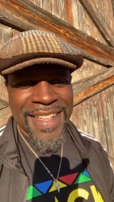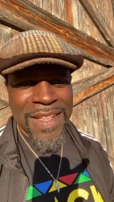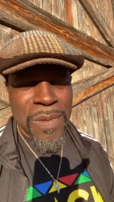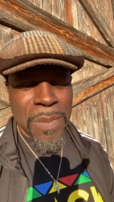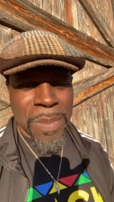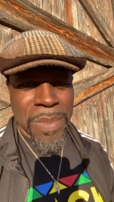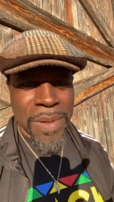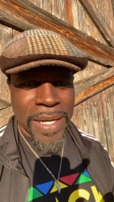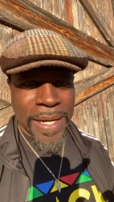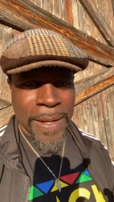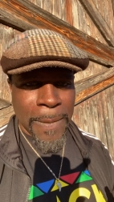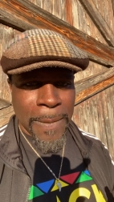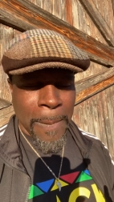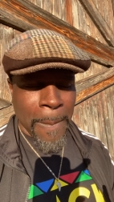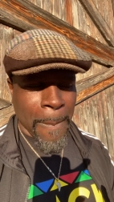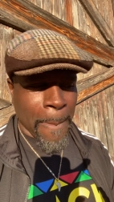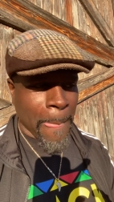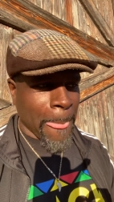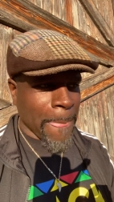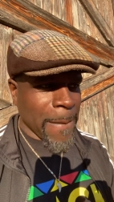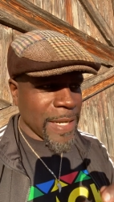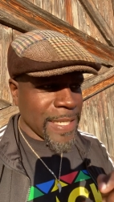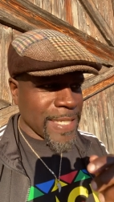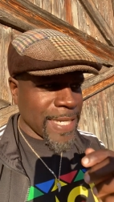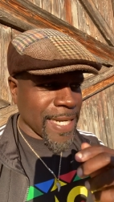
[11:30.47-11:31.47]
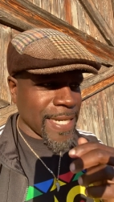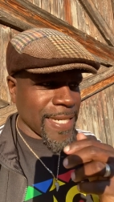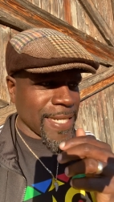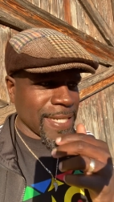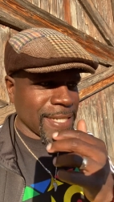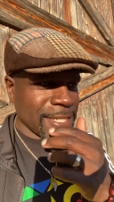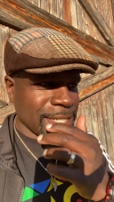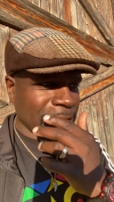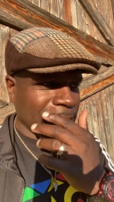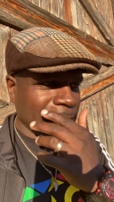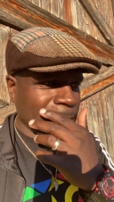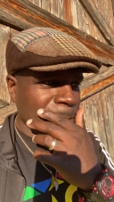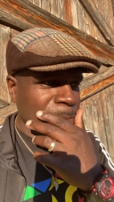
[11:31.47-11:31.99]
but check
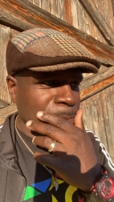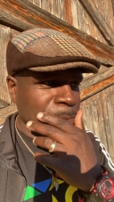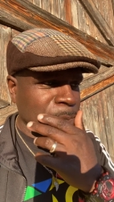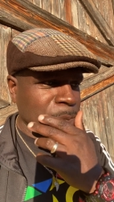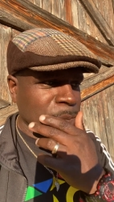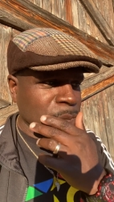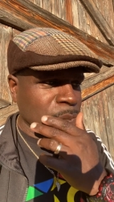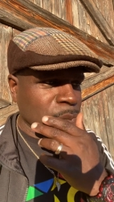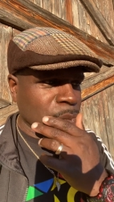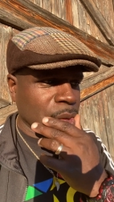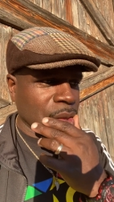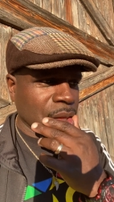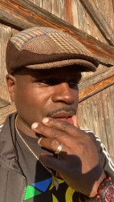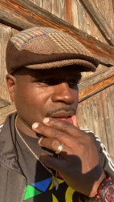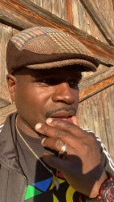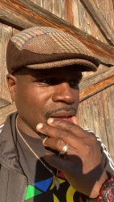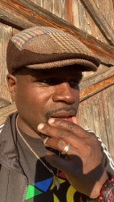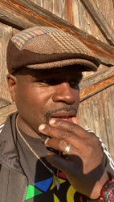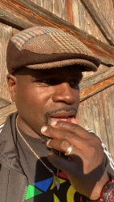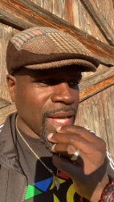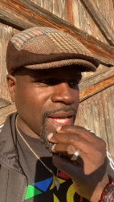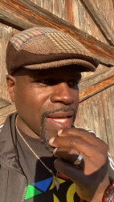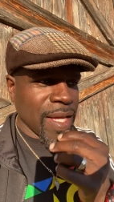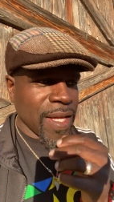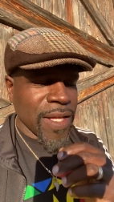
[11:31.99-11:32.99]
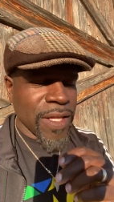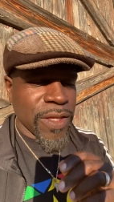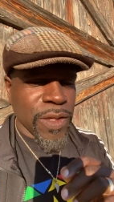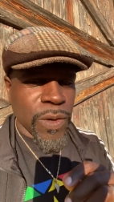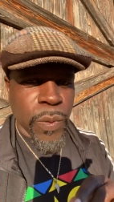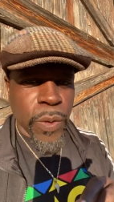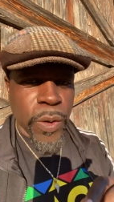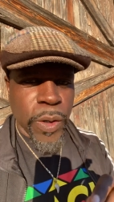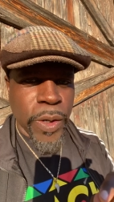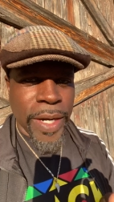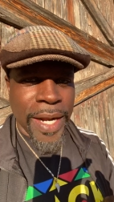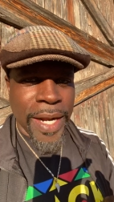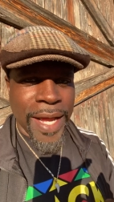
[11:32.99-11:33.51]
this out. The
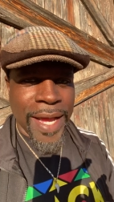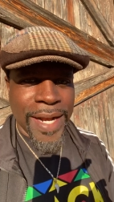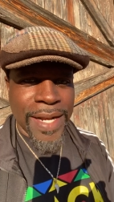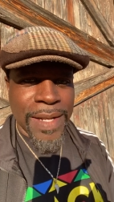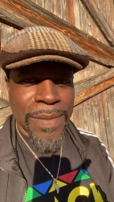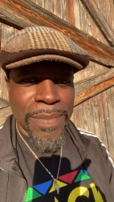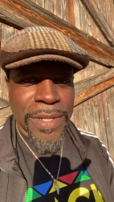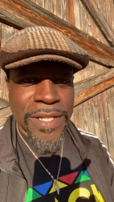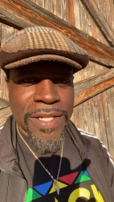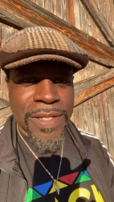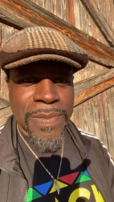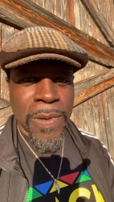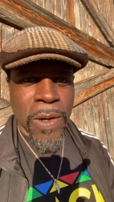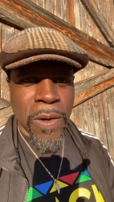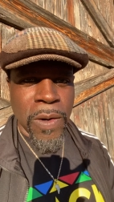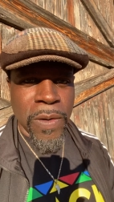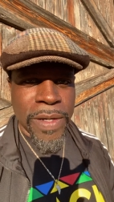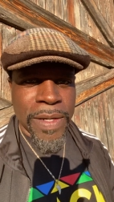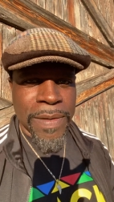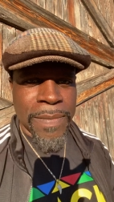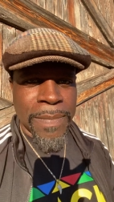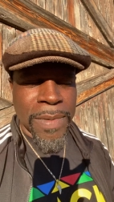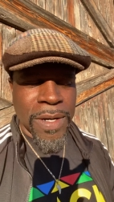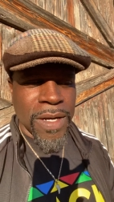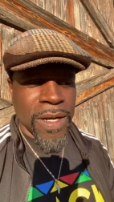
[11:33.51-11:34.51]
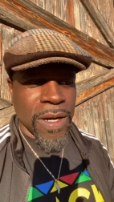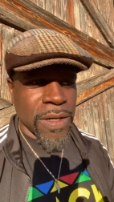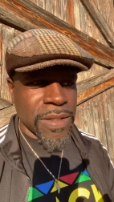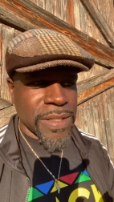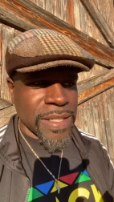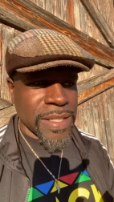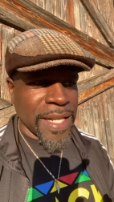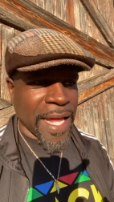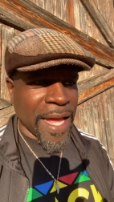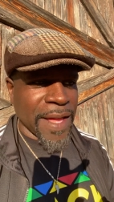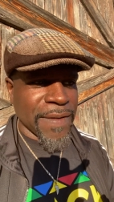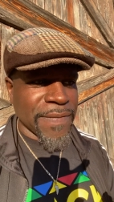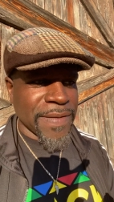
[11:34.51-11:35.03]
word had to be spoken
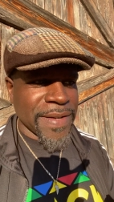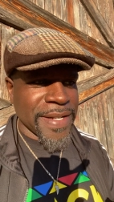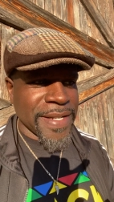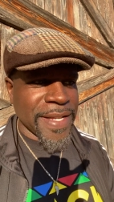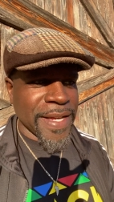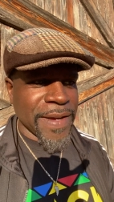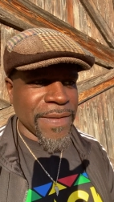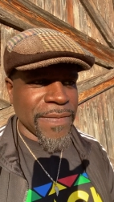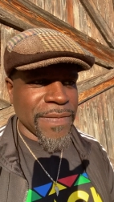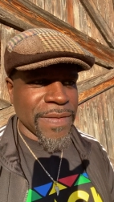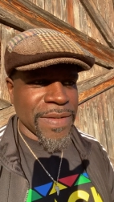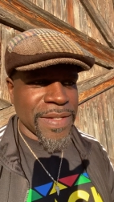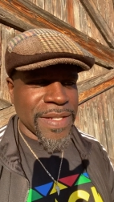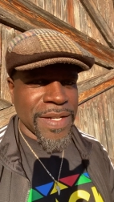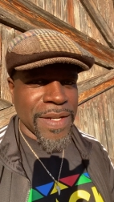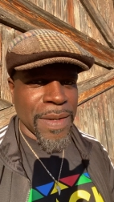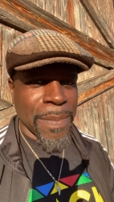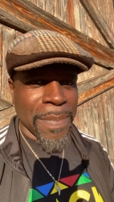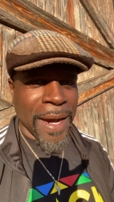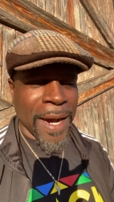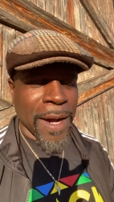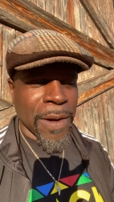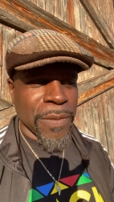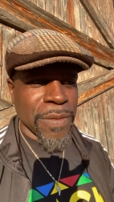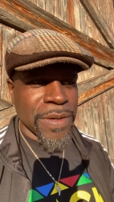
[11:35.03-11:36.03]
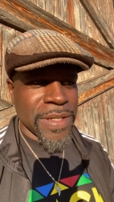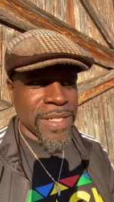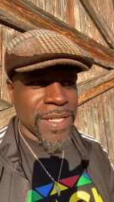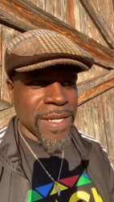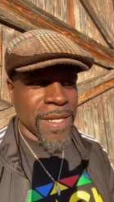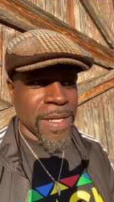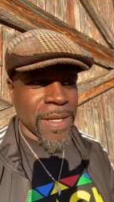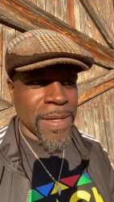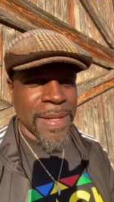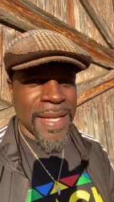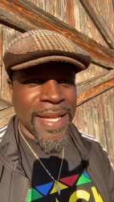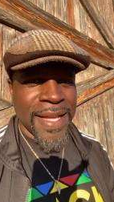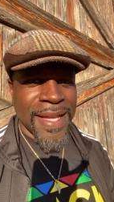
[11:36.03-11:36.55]
because life and death is in the power of
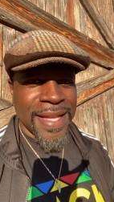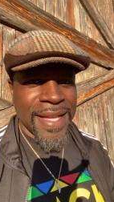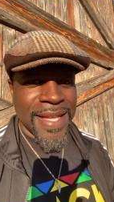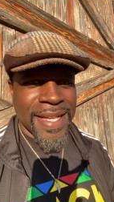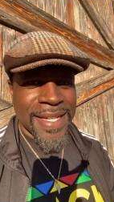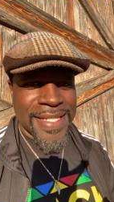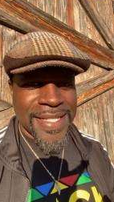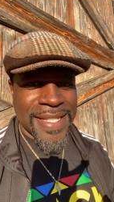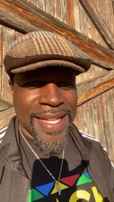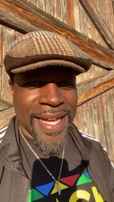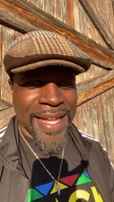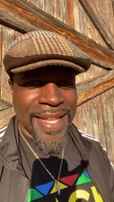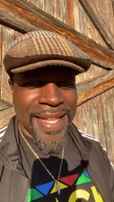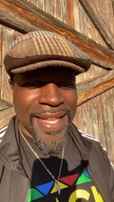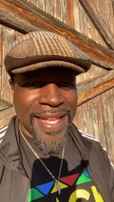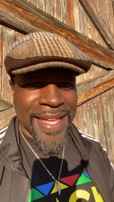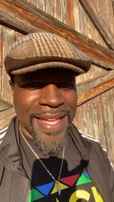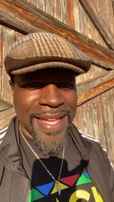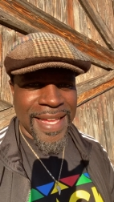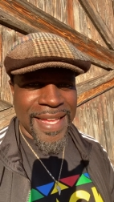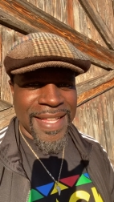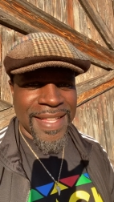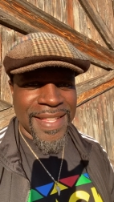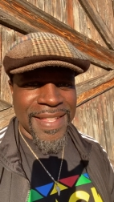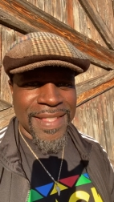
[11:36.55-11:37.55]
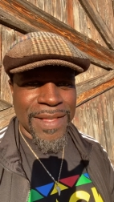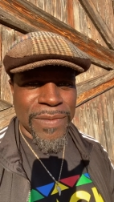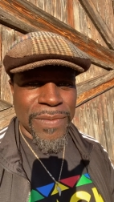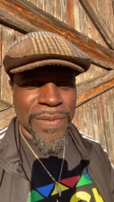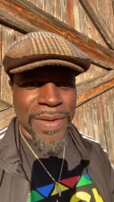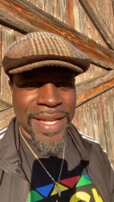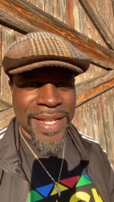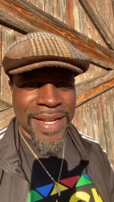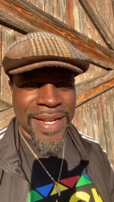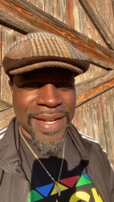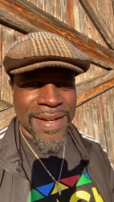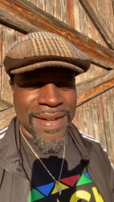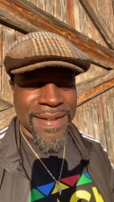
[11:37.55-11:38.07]
tongue. It's not in the
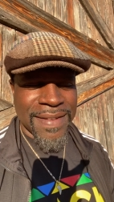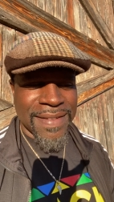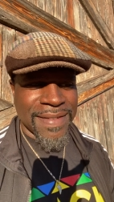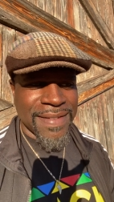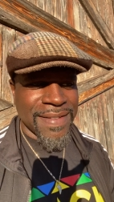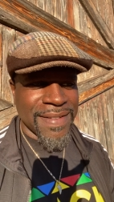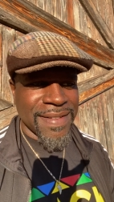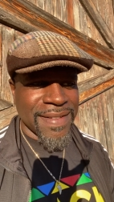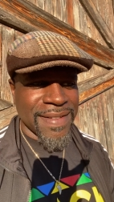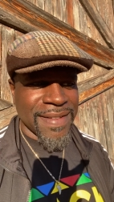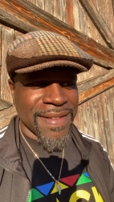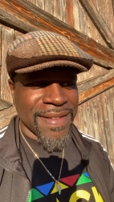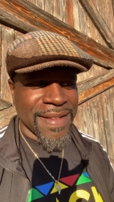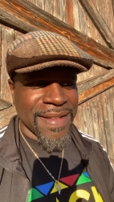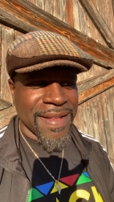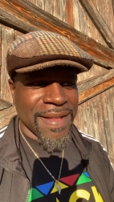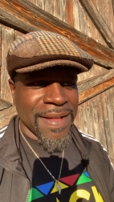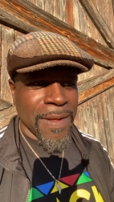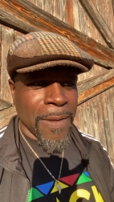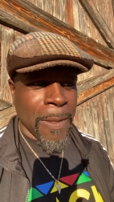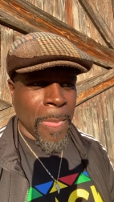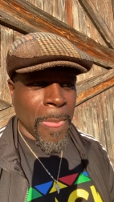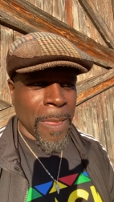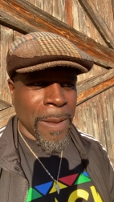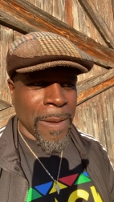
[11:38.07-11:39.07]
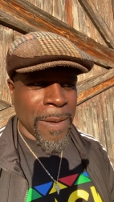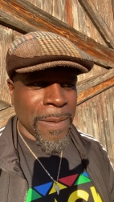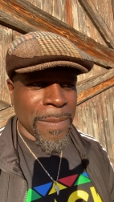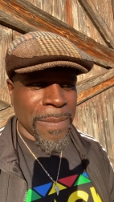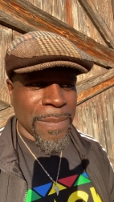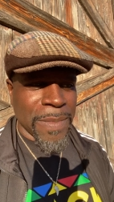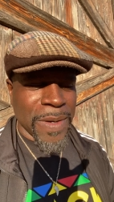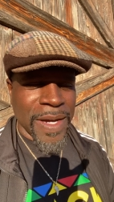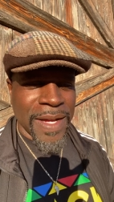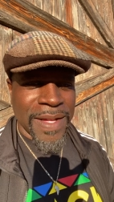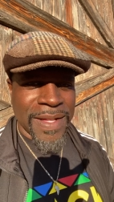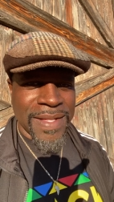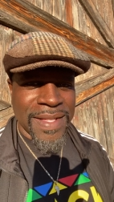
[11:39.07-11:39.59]
reading.
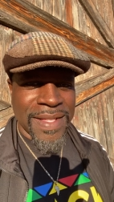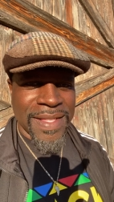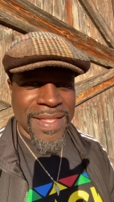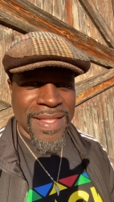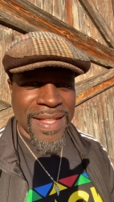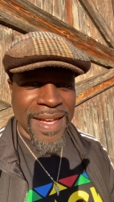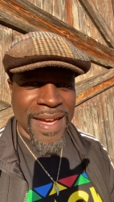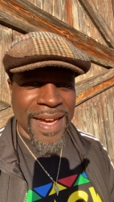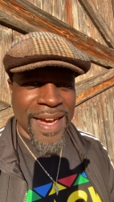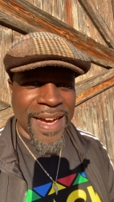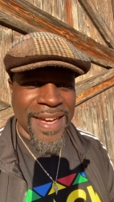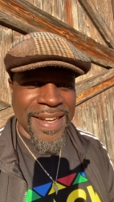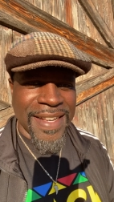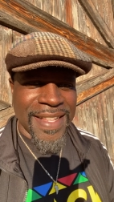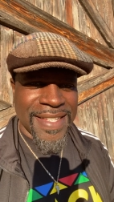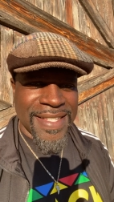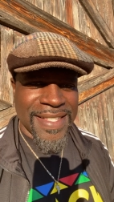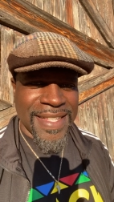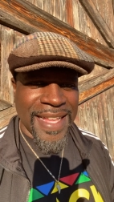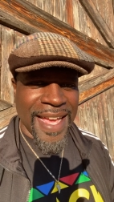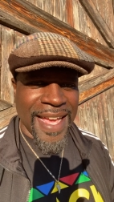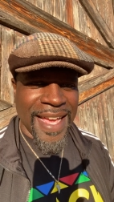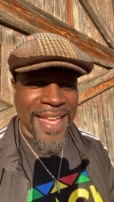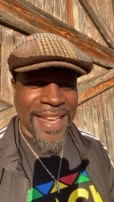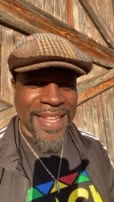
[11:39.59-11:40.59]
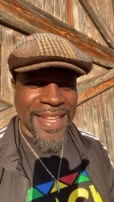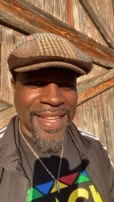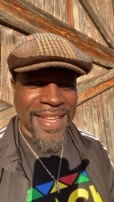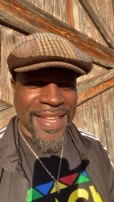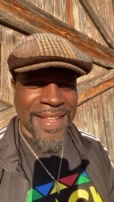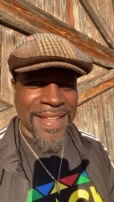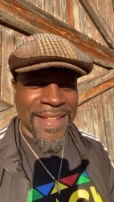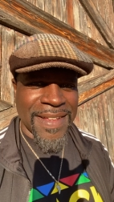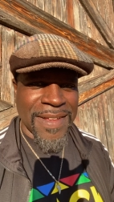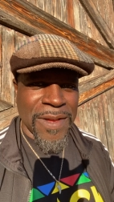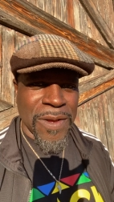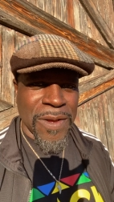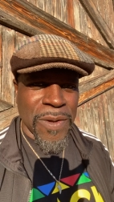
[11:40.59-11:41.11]
But the
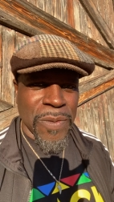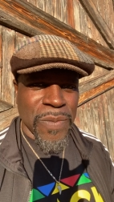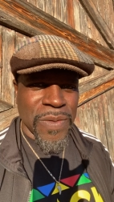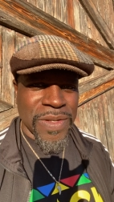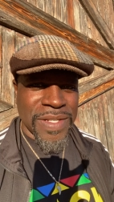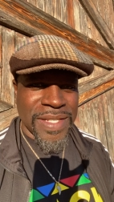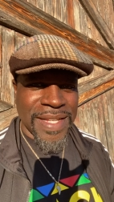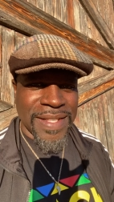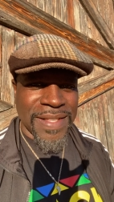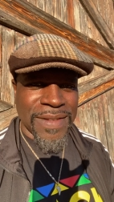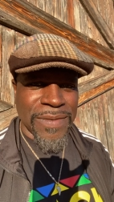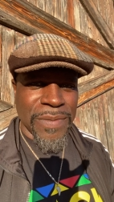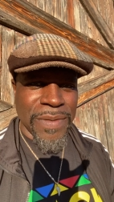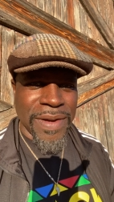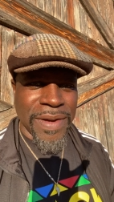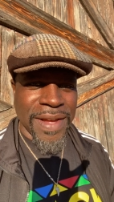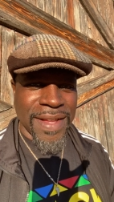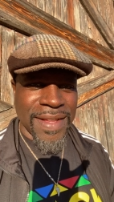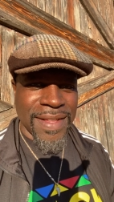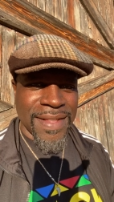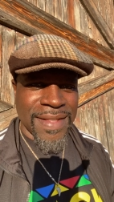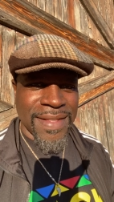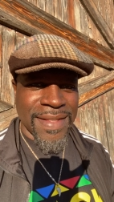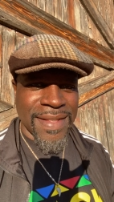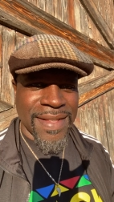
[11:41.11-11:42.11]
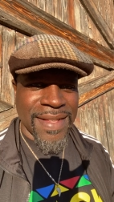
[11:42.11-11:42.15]
understanding was in the written.